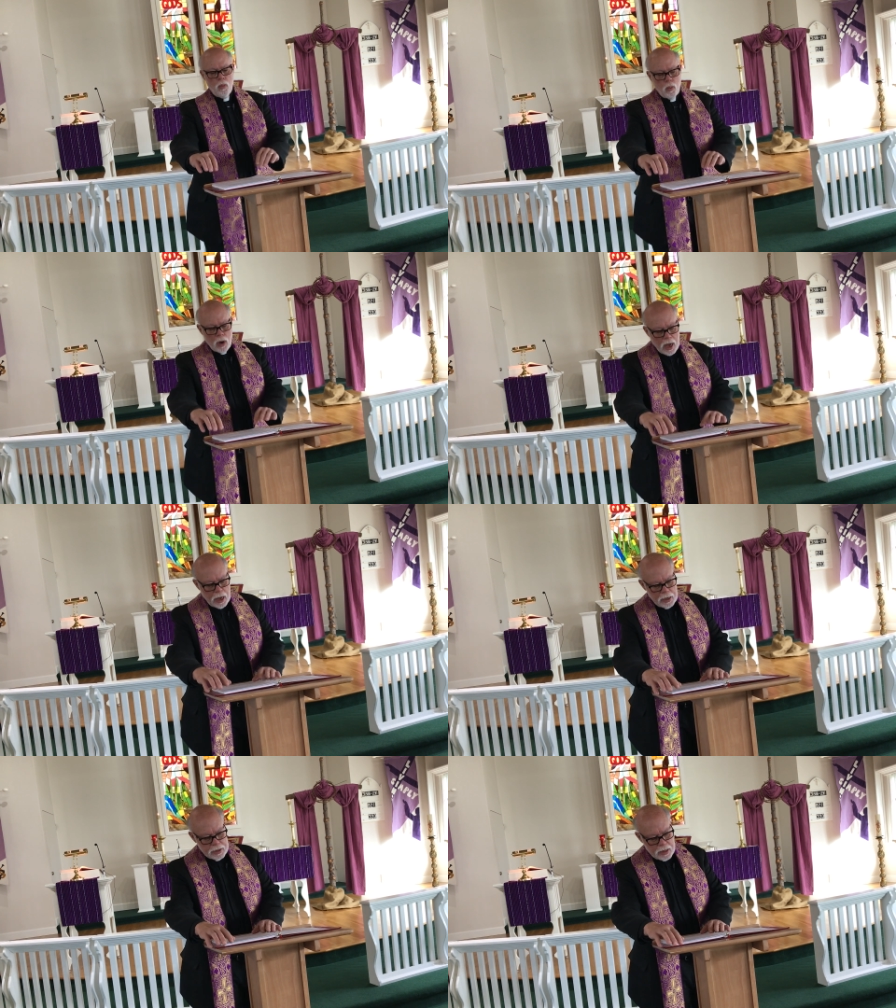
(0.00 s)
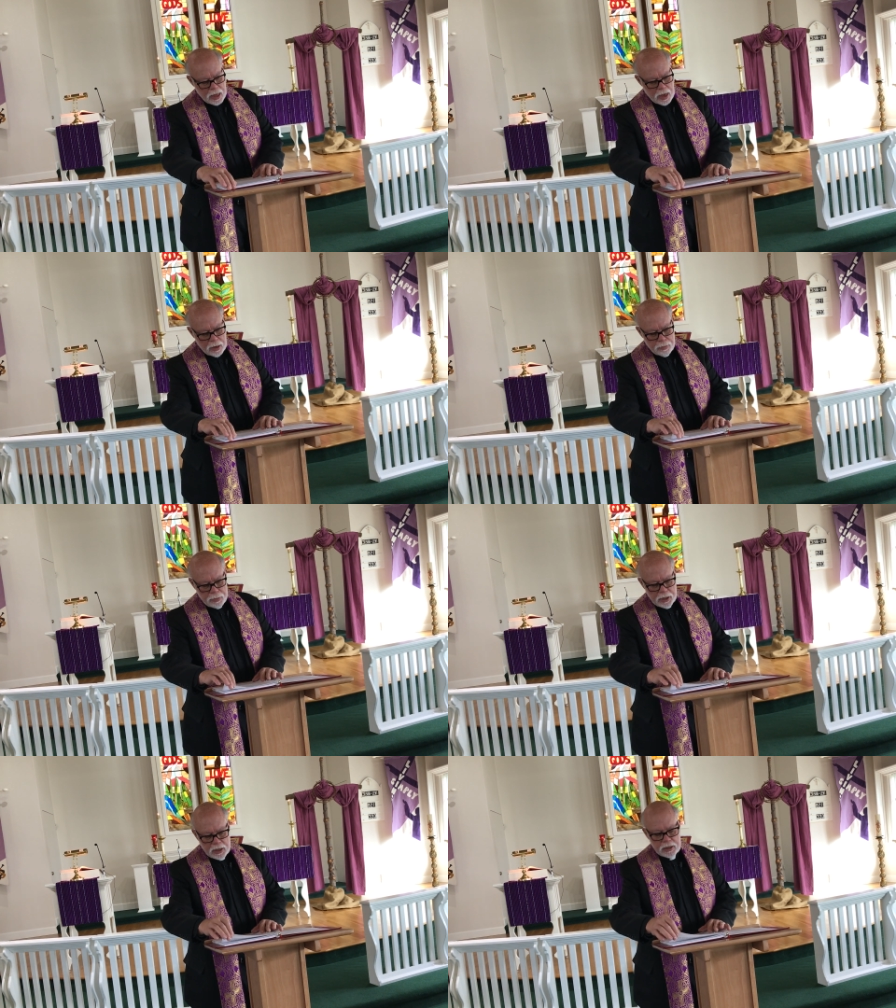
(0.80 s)
Why is that?
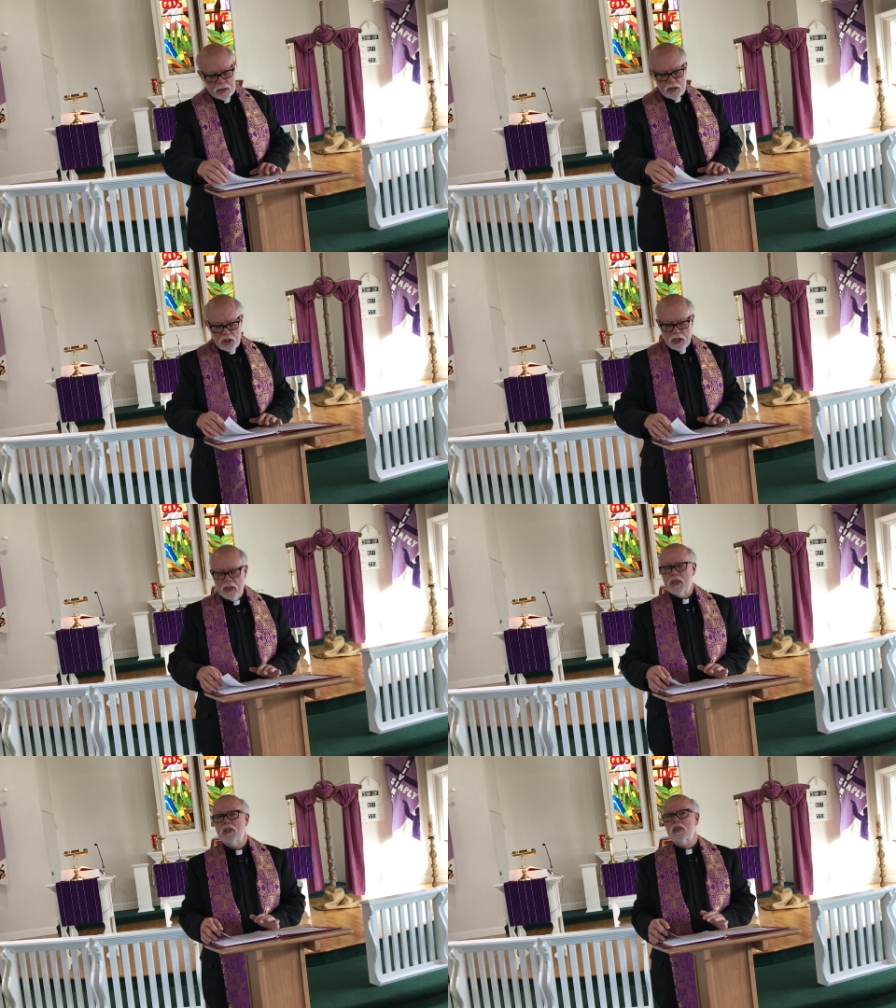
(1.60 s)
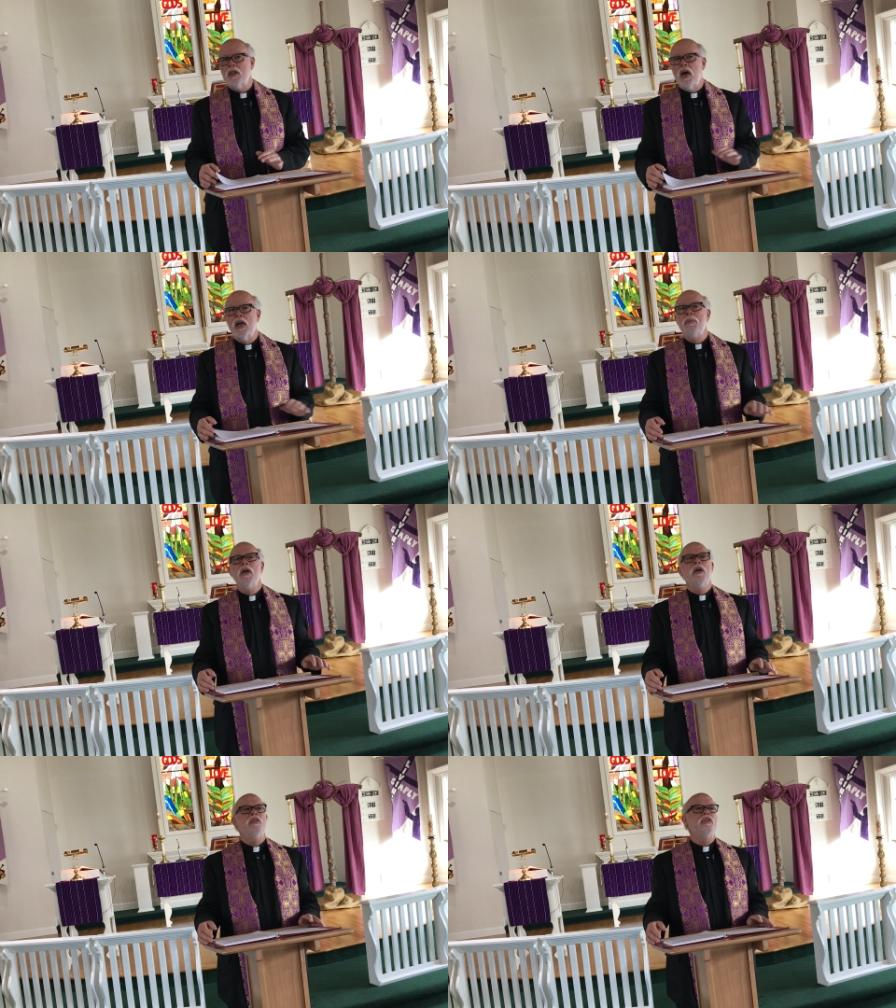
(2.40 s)
Because in Jesus' time,
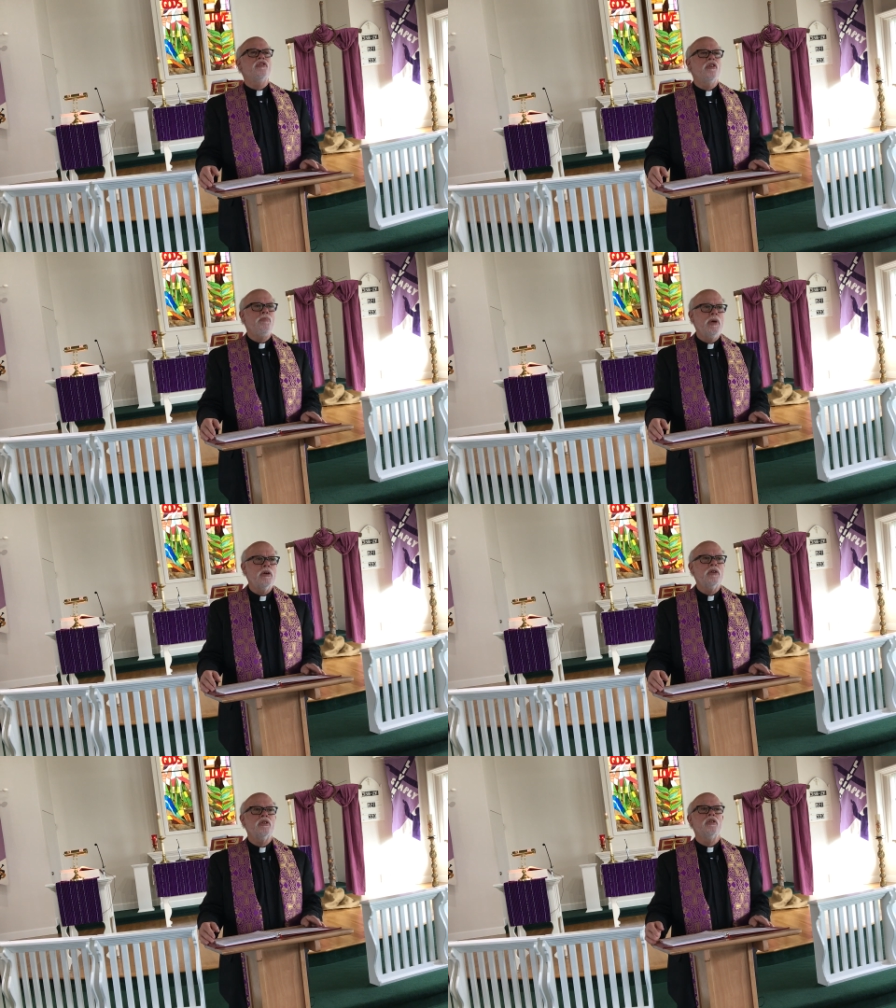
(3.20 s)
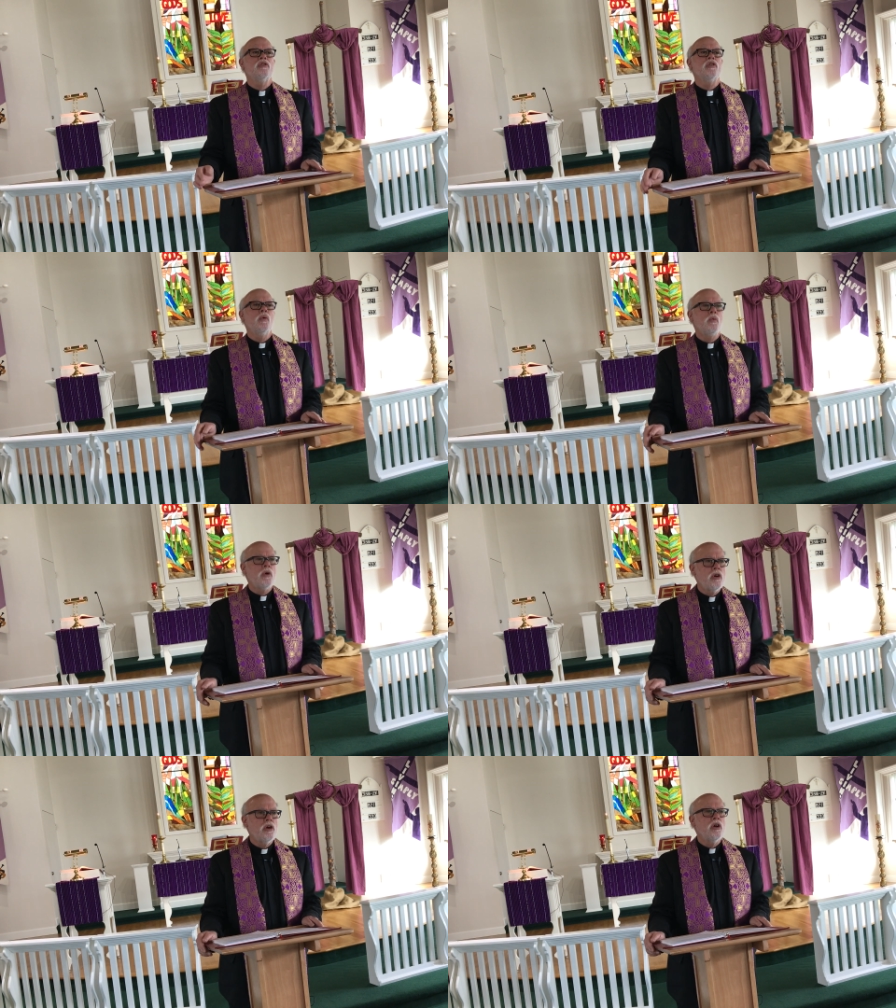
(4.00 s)
the Samaritans
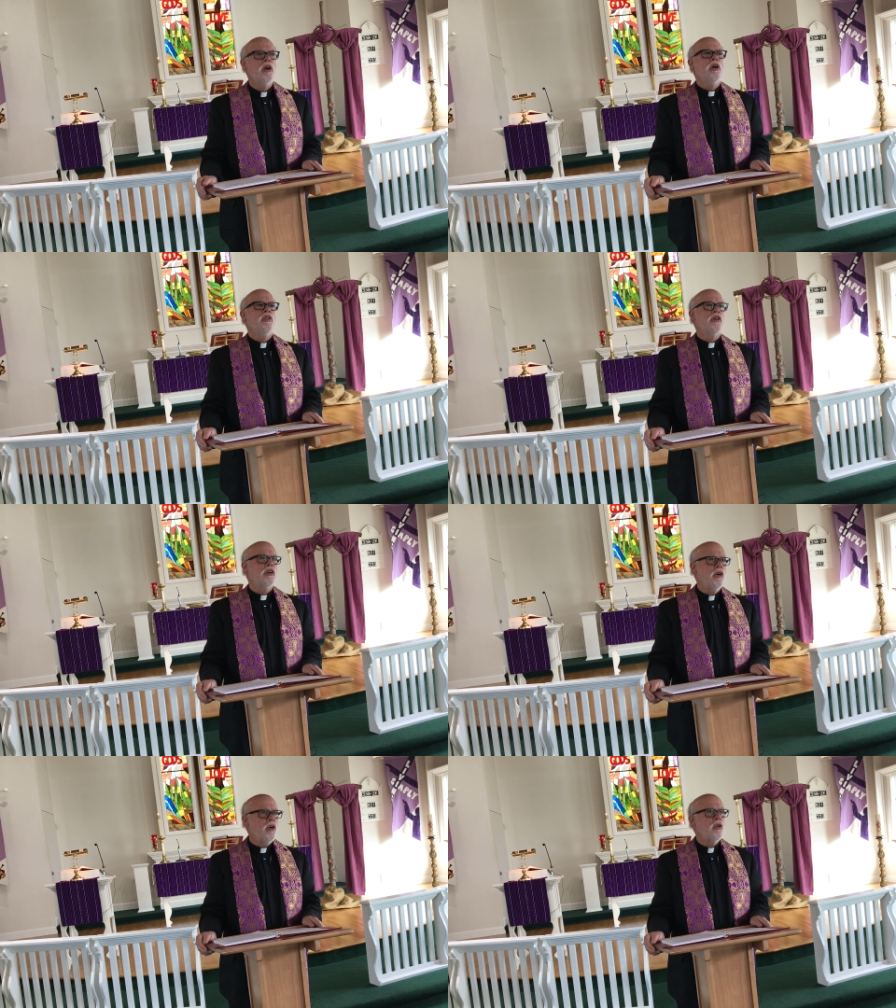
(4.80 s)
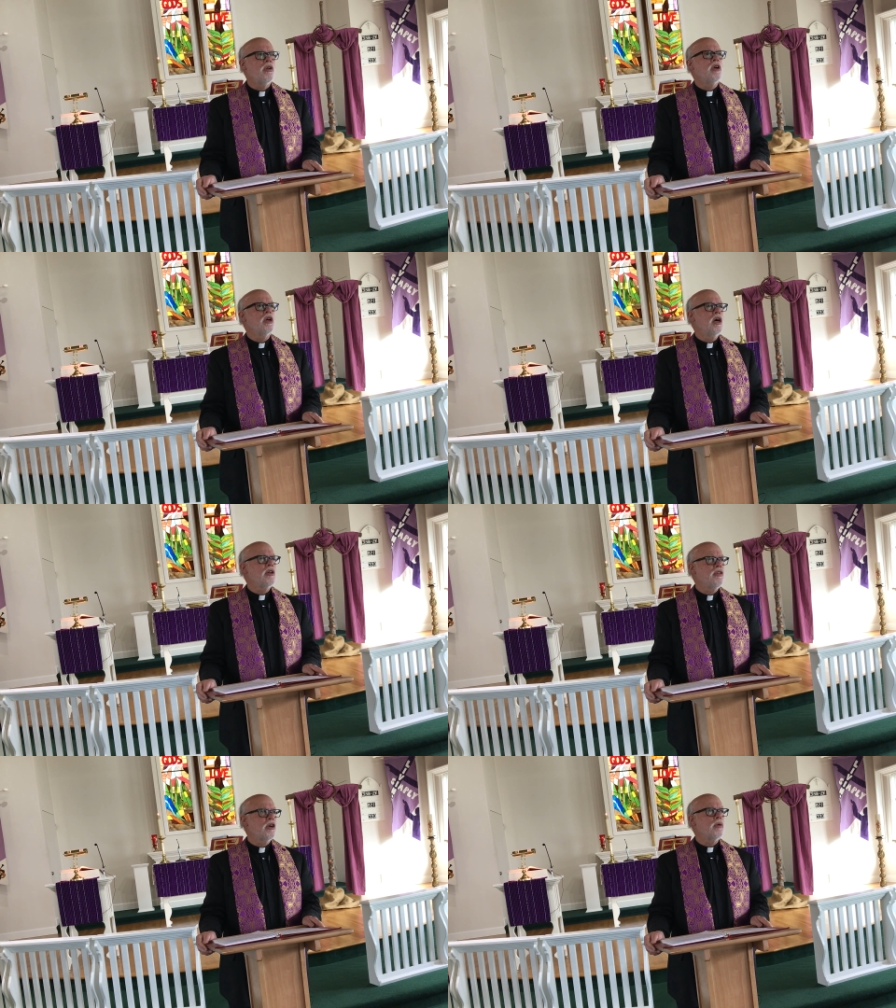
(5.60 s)
were the, co uh,
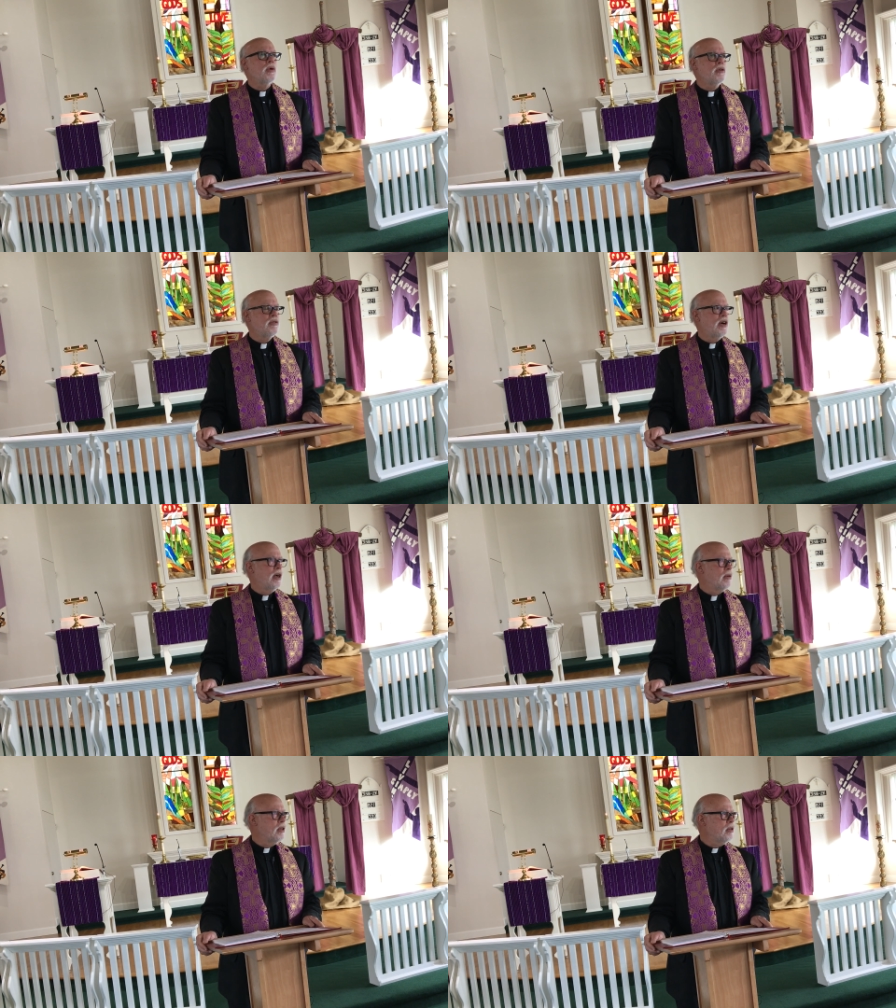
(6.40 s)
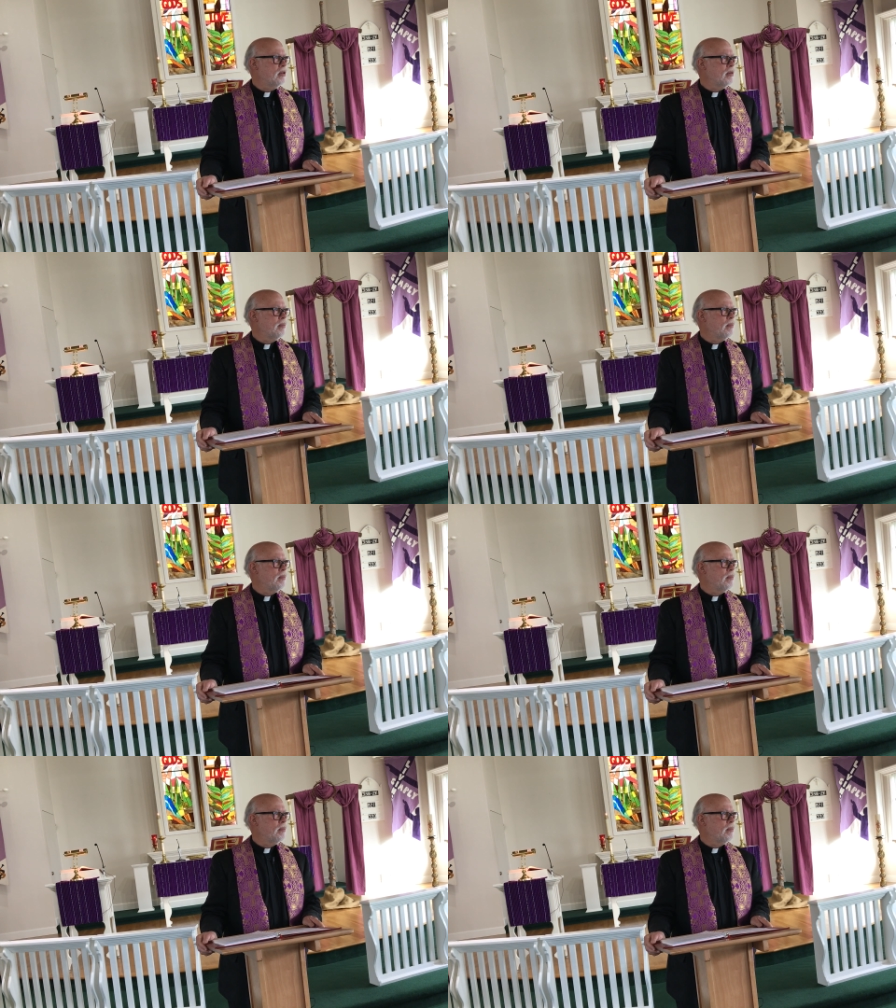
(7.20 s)
the coronavirus.